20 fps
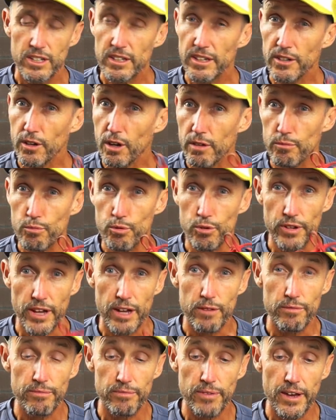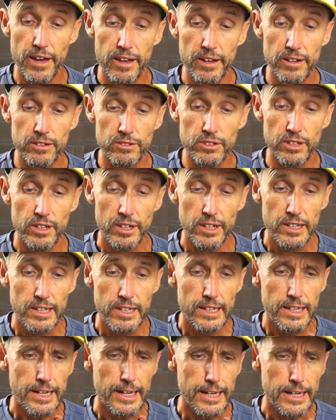and I really have found
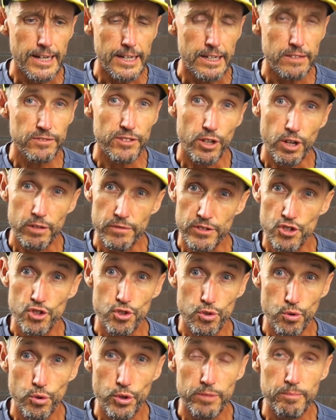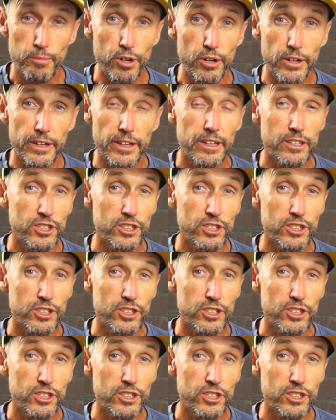that I've enjoyed my